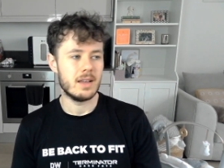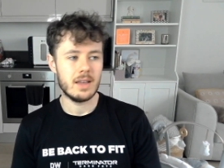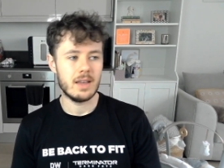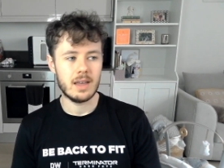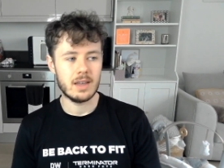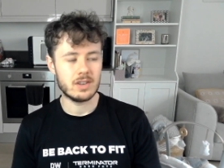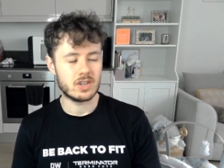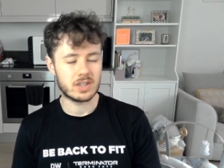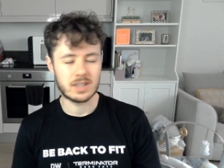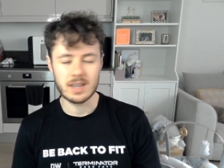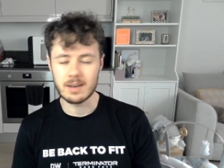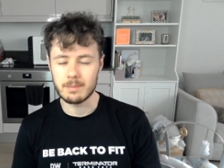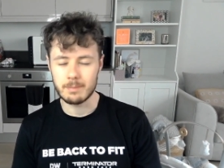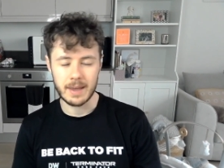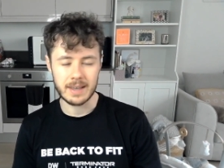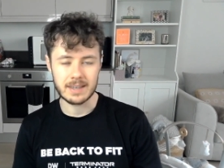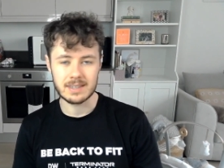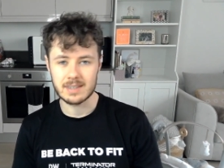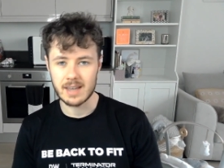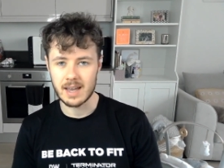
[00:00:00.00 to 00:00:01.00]
It just didn't
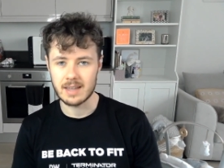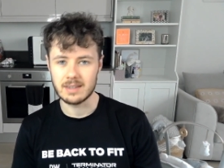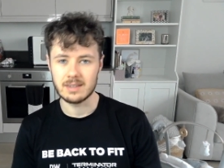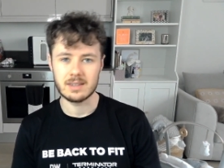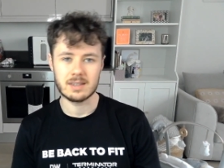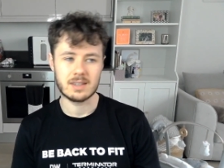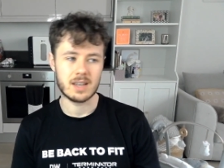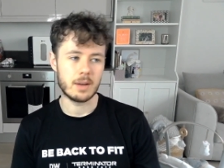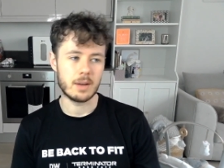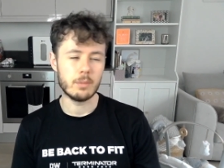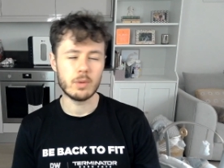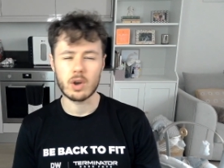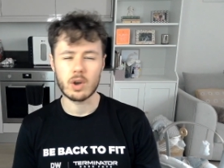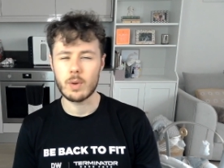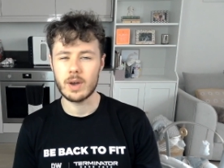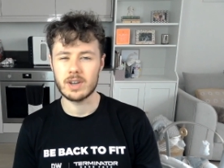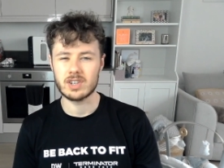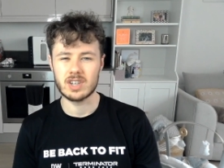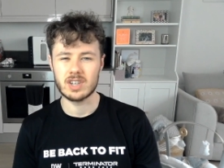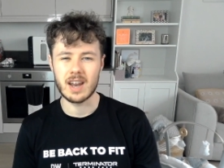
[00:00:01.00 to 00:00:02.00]
make sense. And I'm not
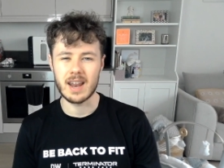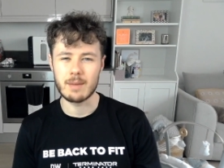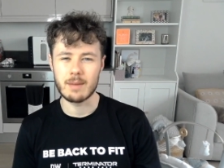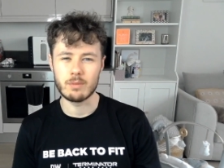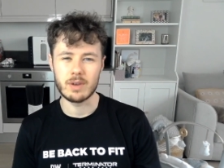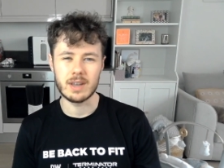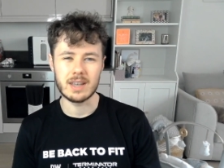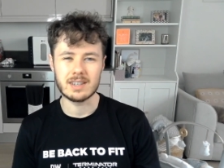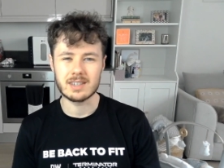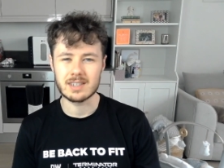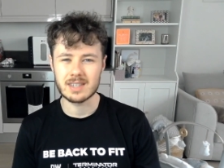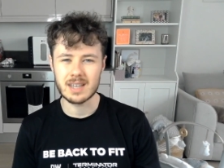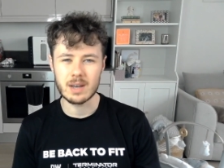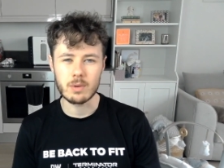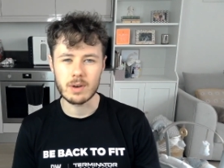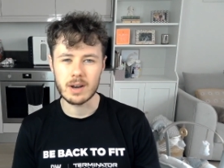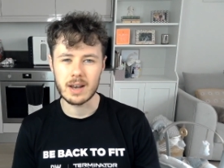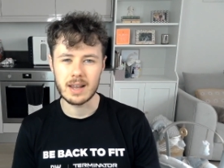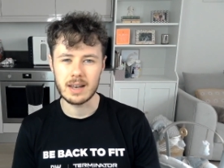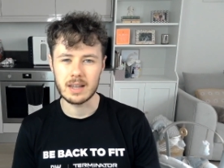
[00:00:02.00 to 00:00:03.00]
questioning Emery. He's still
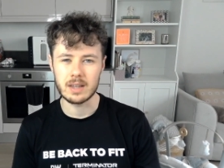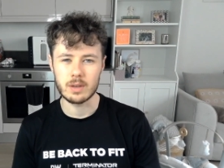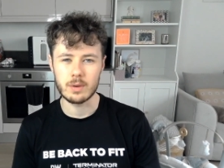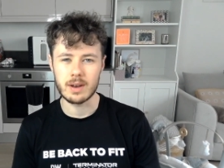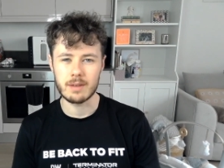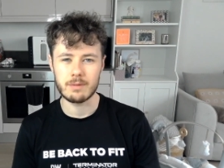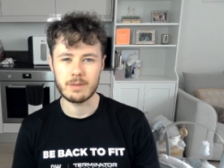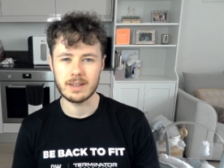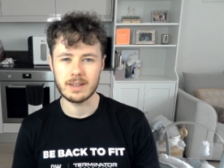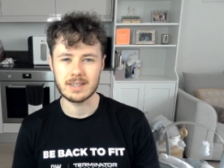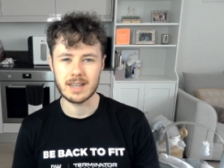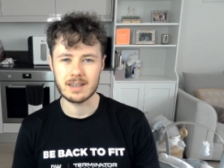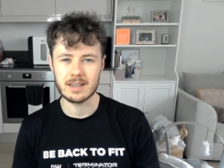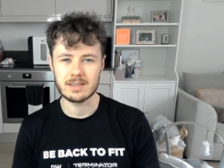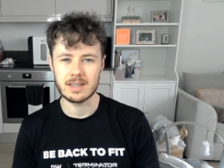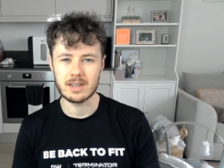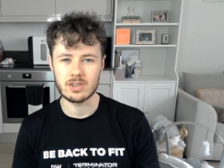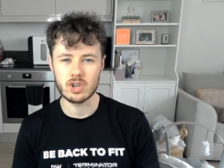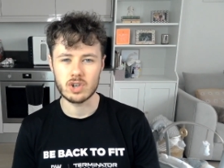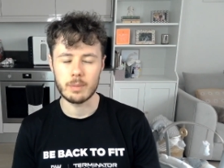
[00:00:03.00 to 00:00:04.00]
clearly doing a
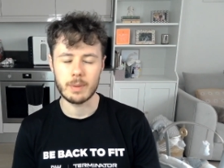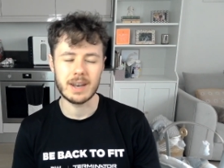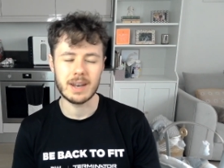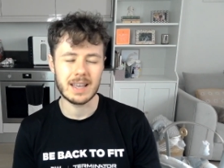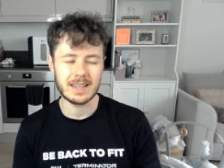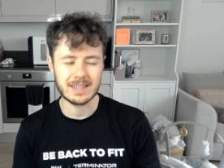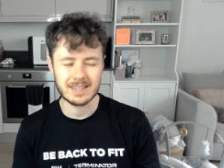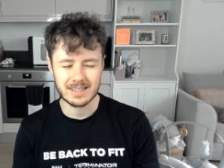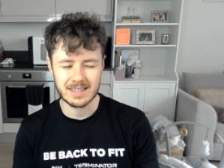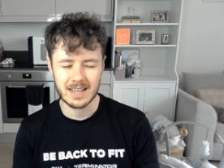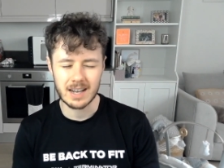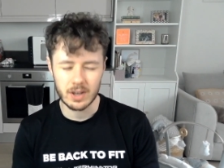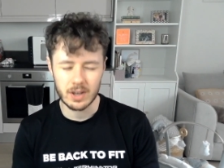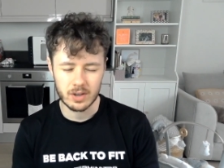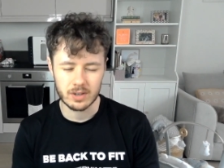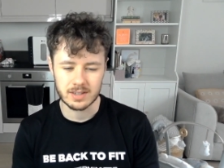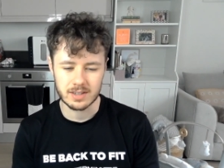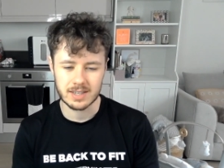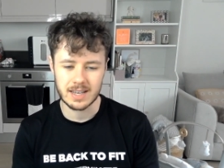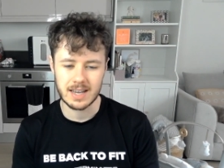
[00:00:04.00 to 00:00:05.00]
fantastic job. And it is still a
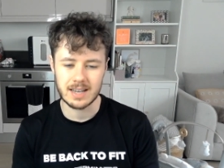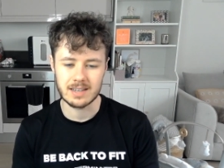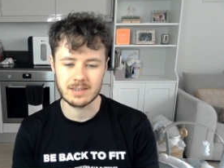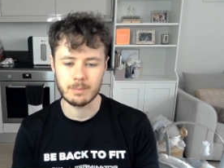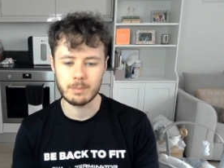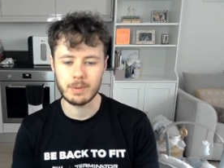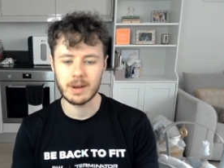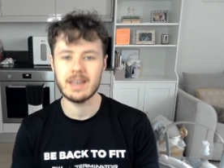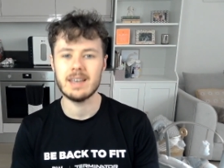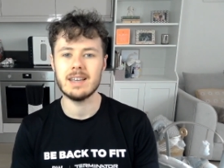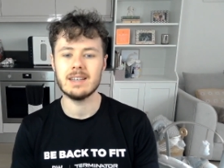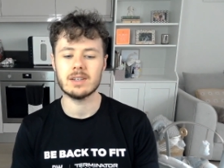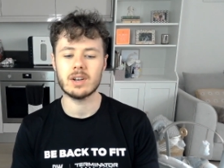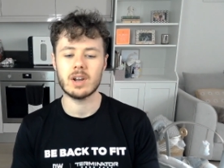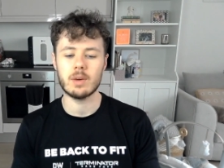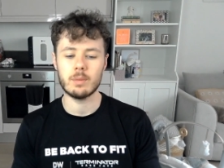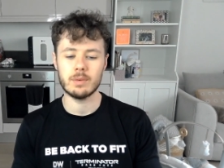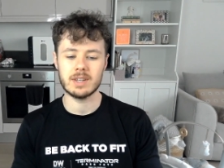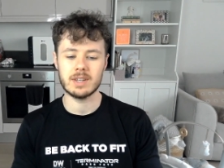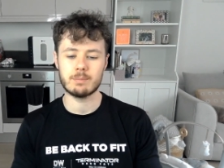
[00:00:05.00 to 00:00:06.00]
good season. Please, I don't
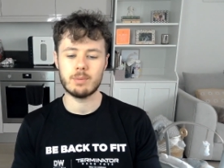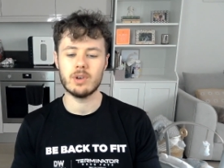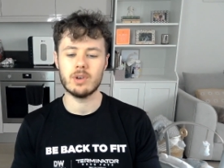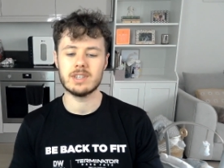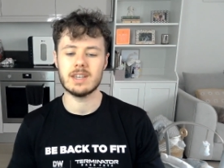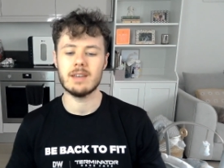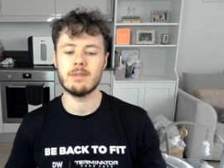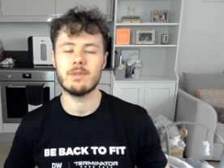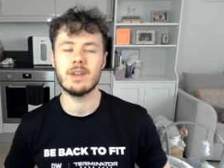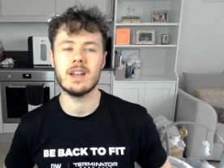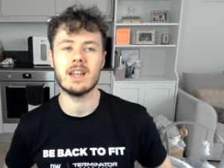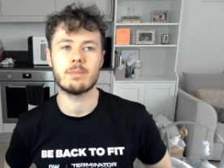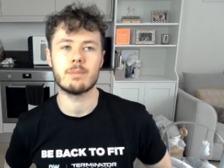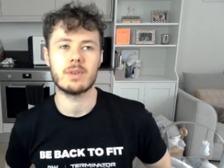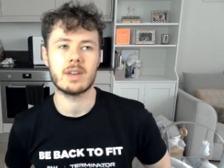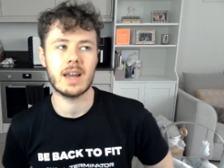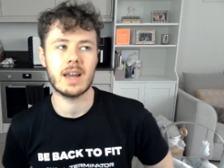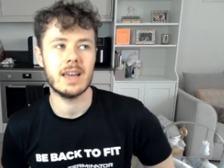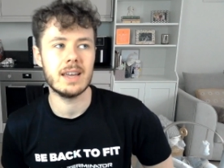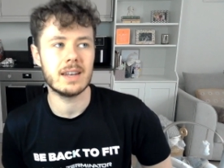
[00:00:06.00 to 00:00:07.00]
want this positive Villa
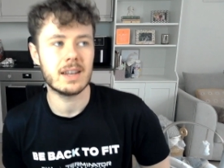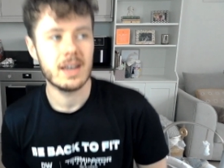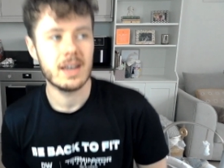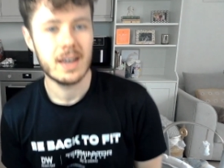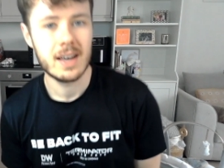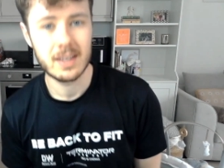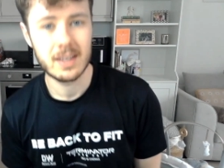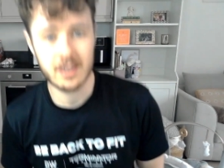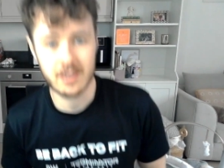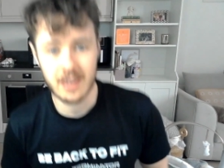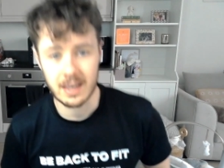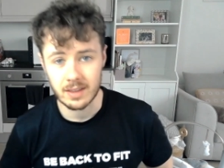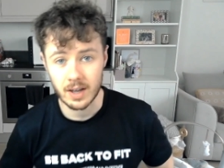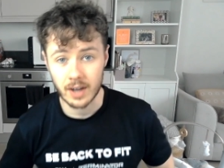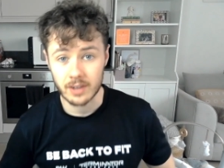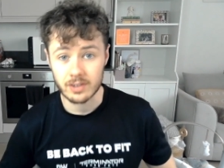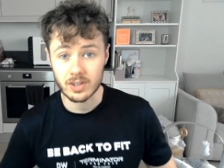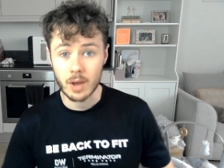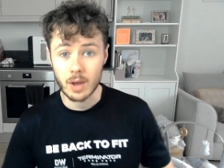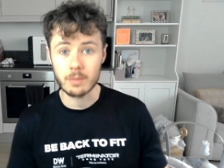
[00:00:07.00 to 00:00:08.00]
Brigade to think that I
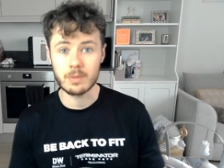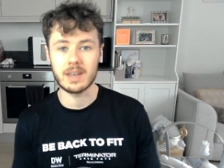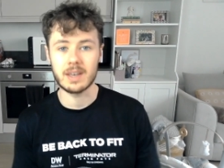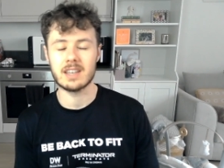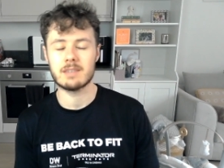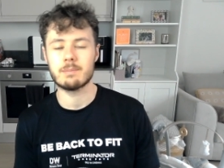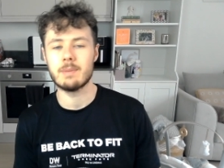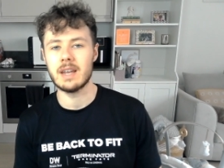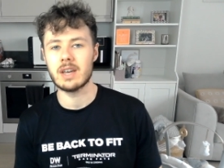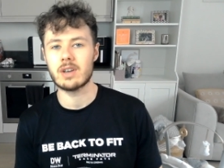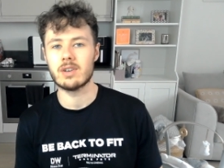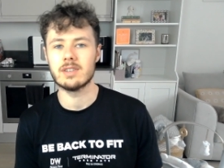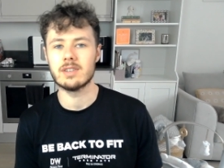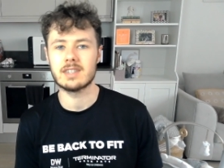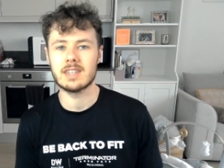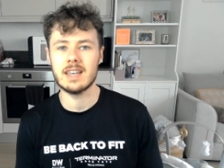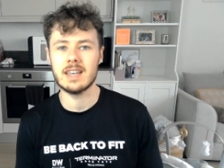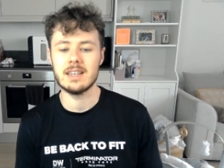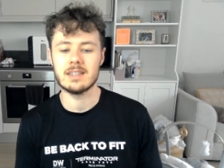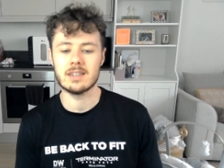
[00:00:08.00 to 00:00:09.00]
don't think it's been a good
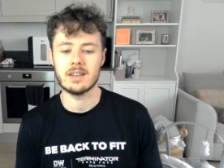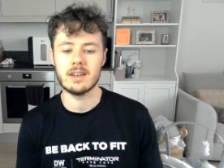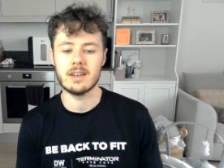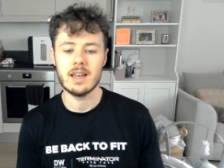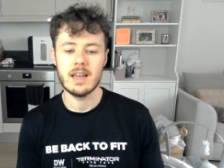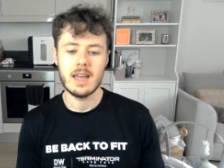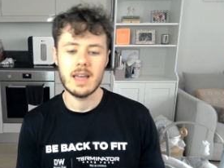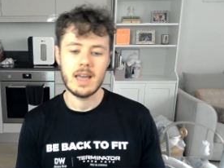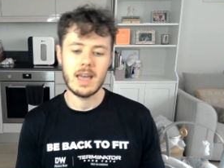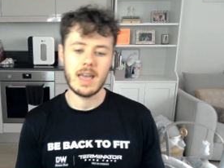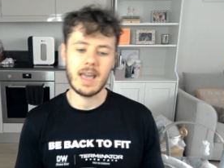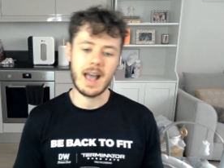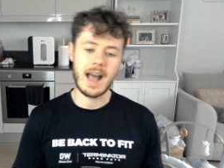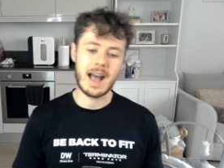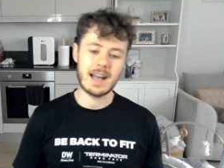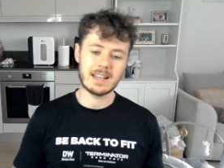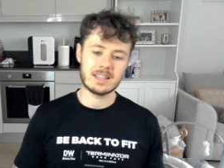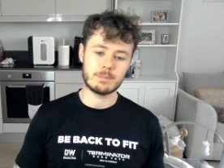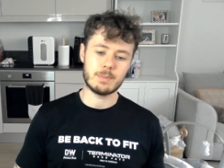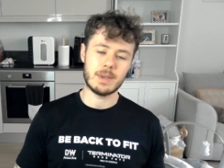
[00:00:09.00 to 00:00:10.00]
season. It
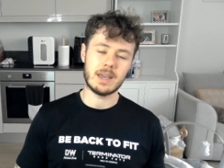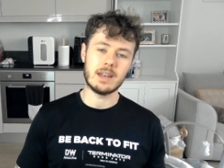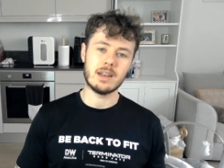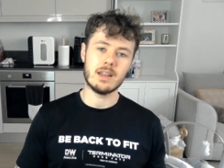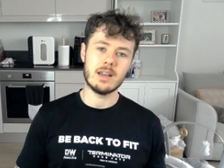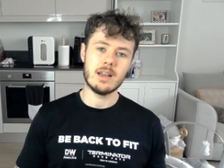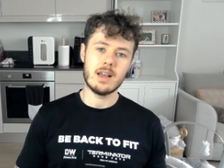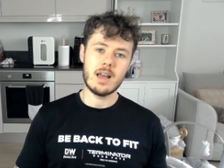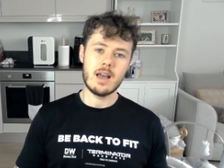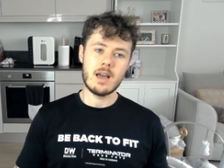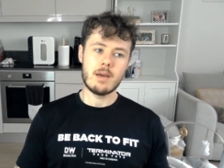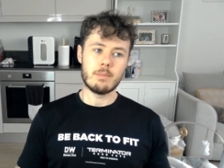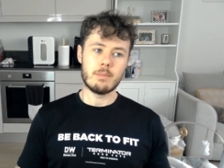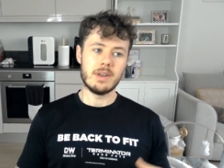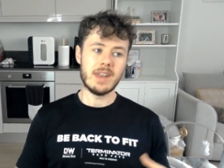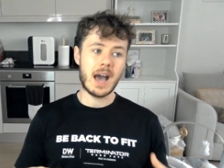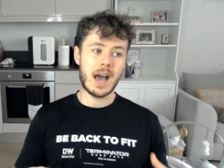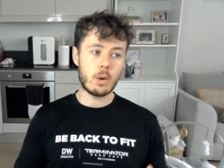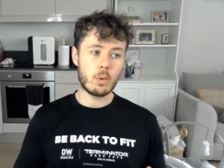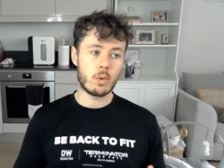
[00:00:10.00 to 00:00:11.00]
has been. But
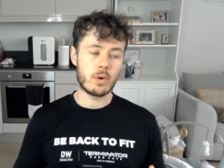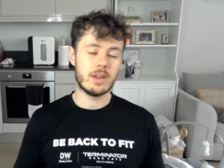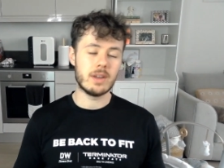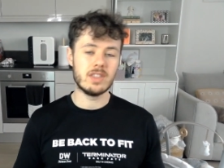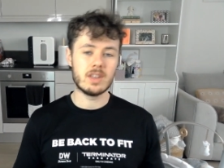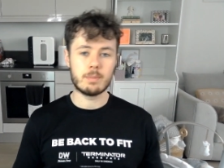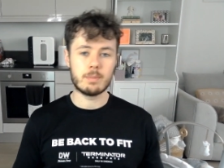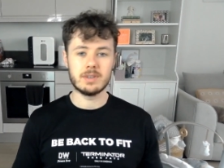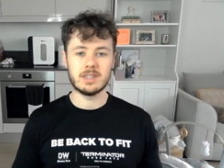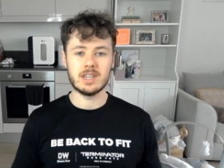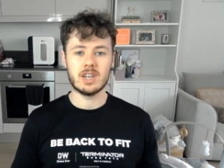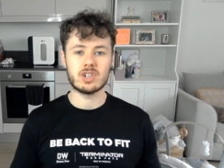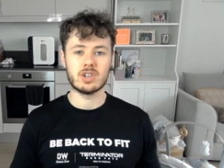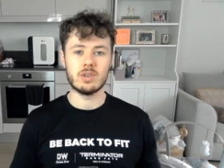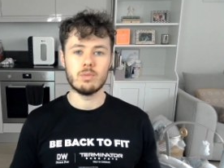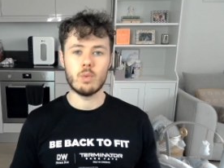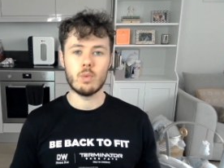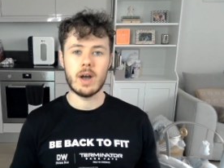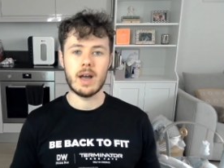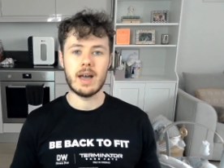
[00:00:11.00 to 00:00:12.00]
now we're in the
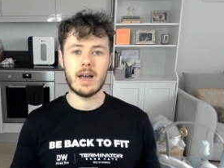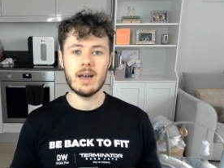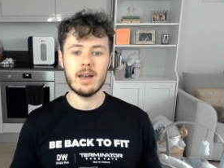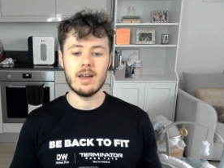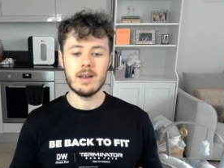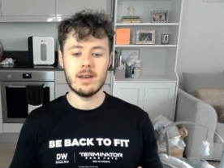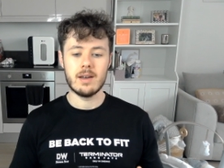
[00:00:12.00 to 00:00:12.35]
position where